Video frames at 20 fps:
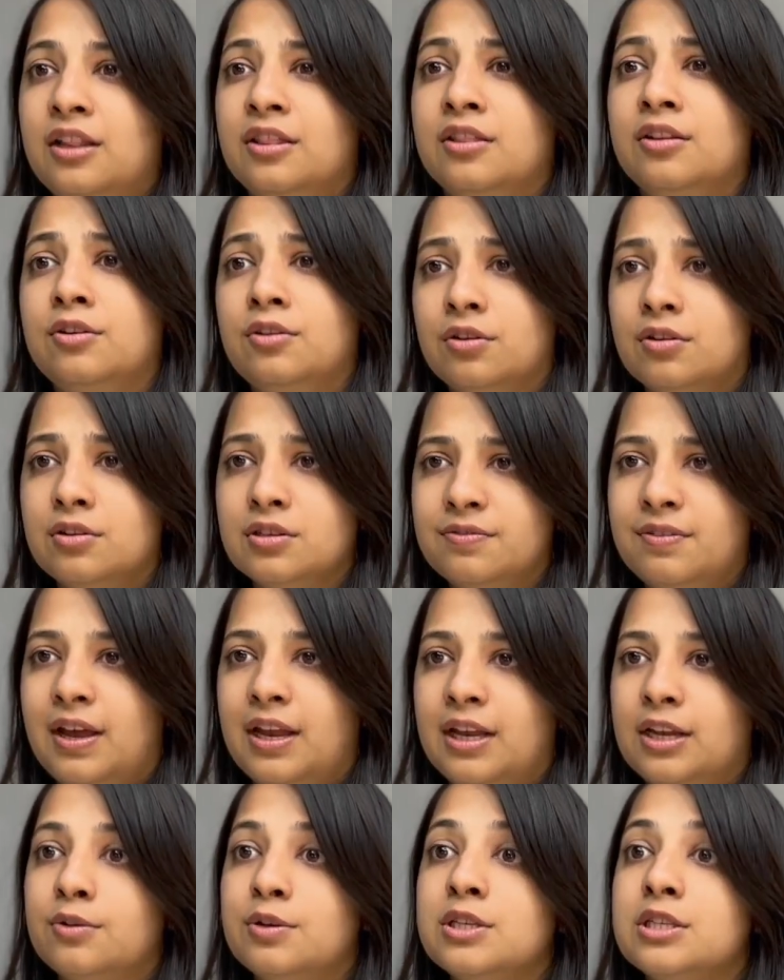The gross
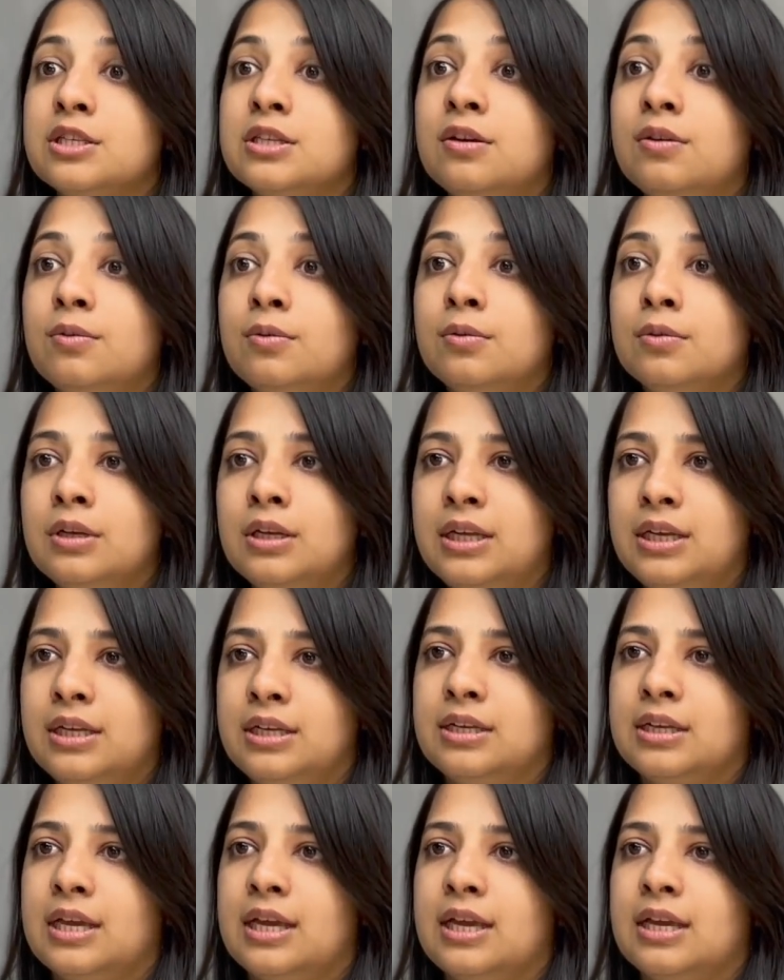value is the only
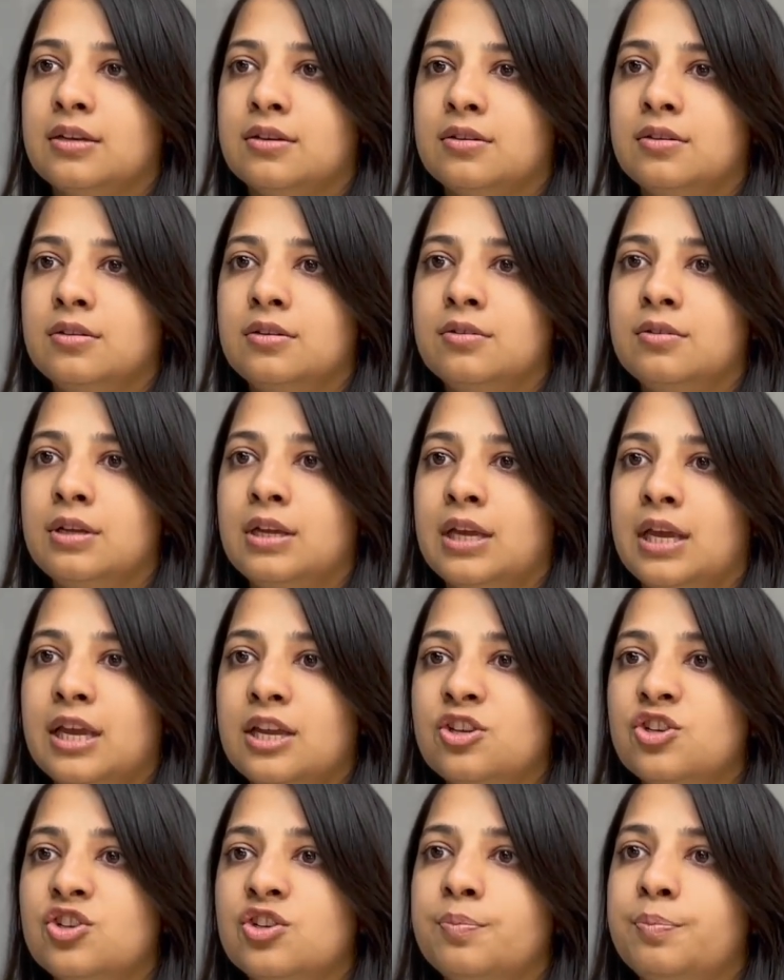indicator to
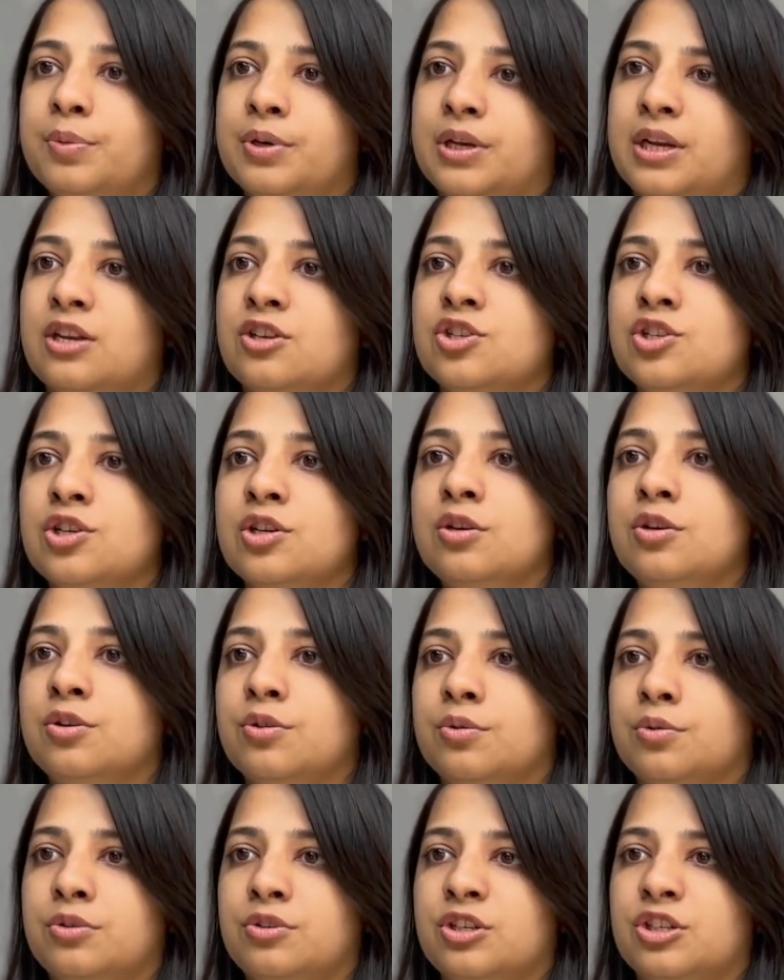gauge the potential
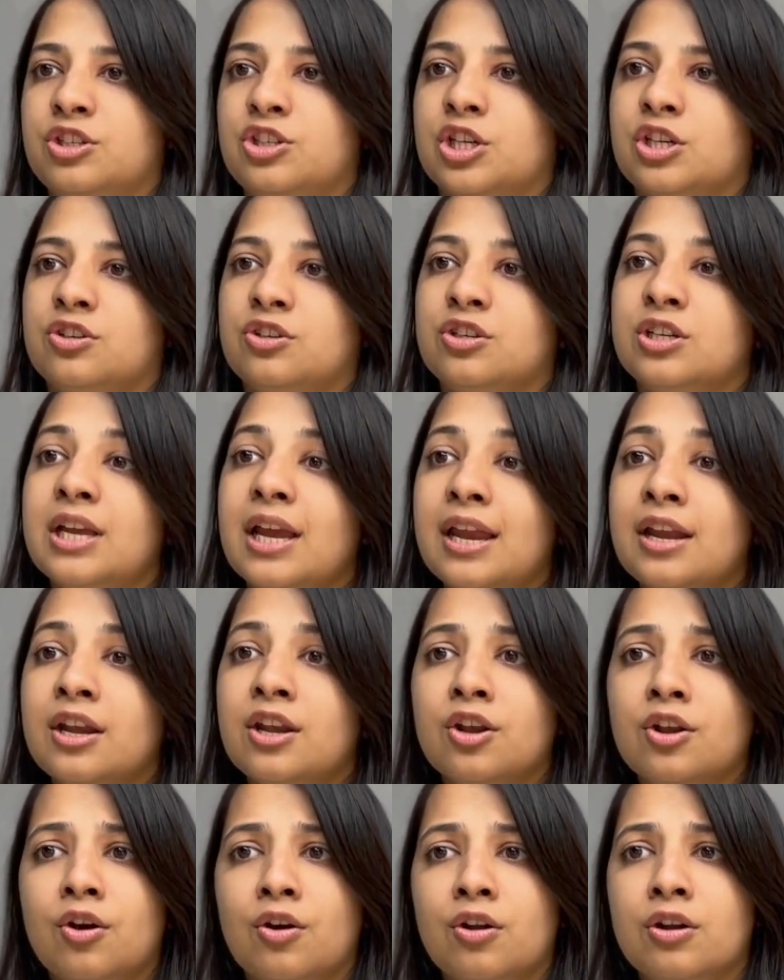growth trajectory and
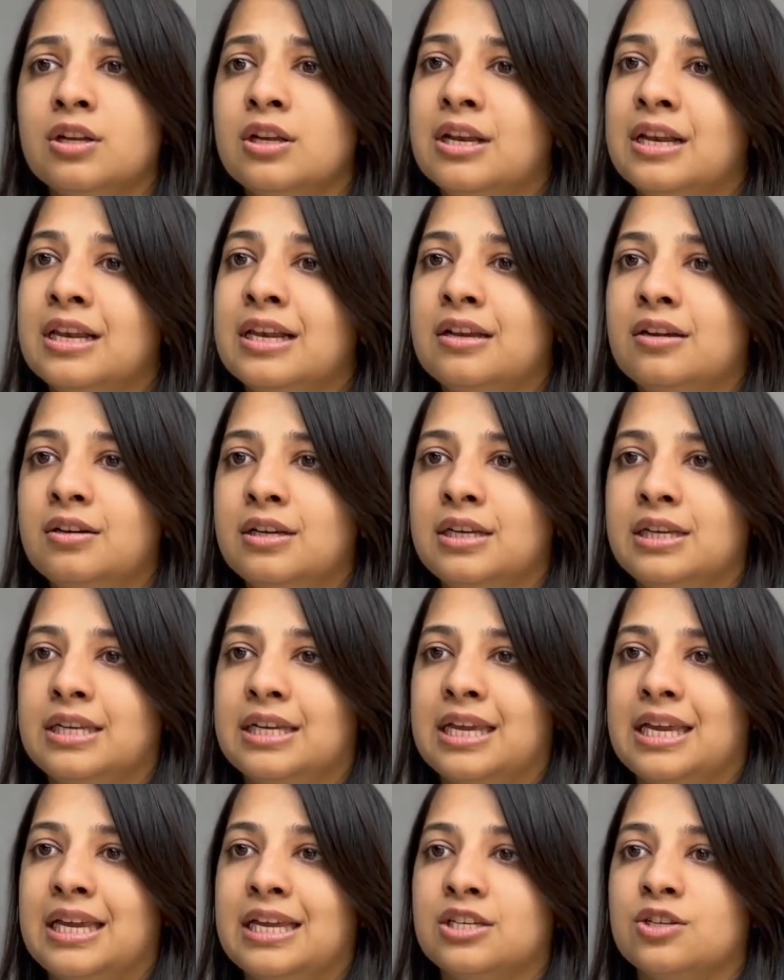not clear
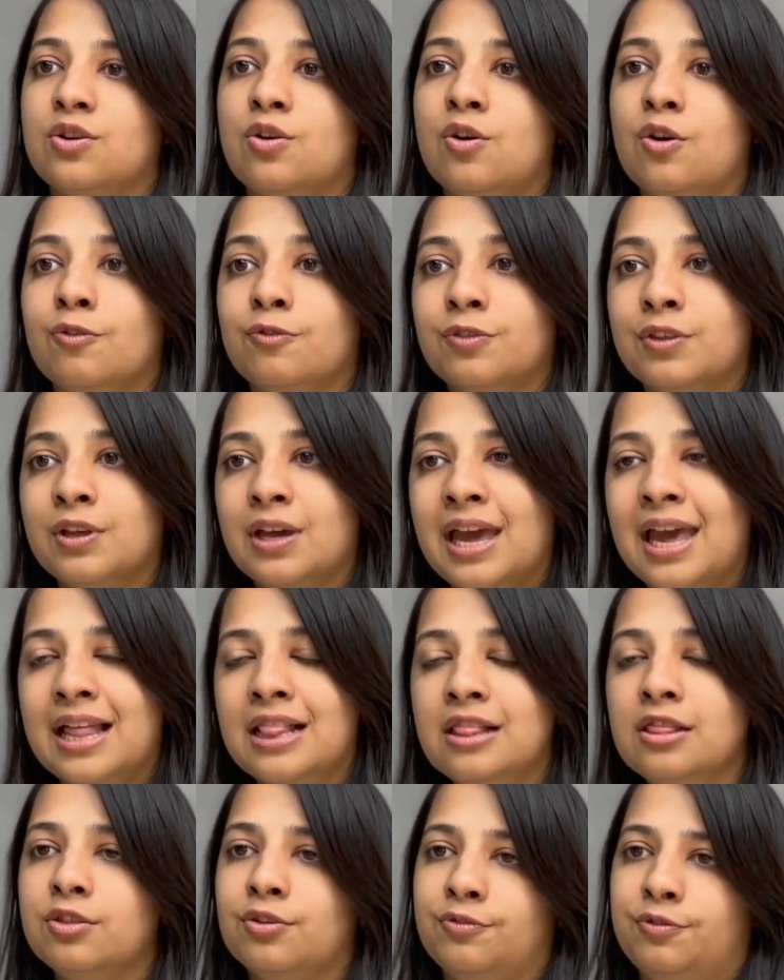indicator of the
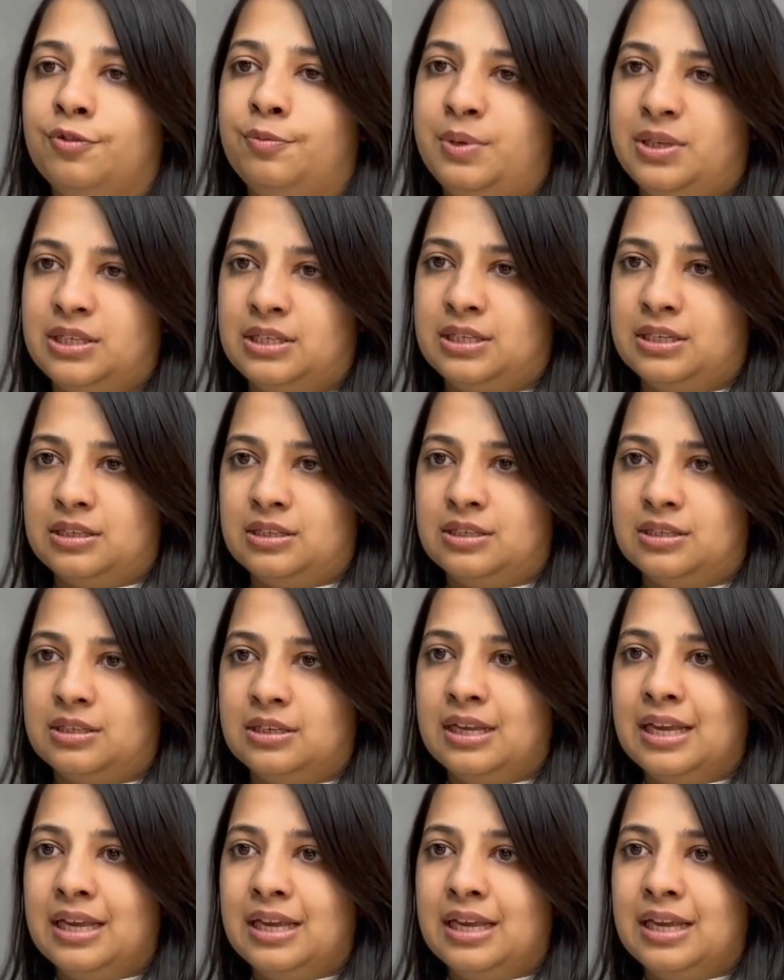health of a business.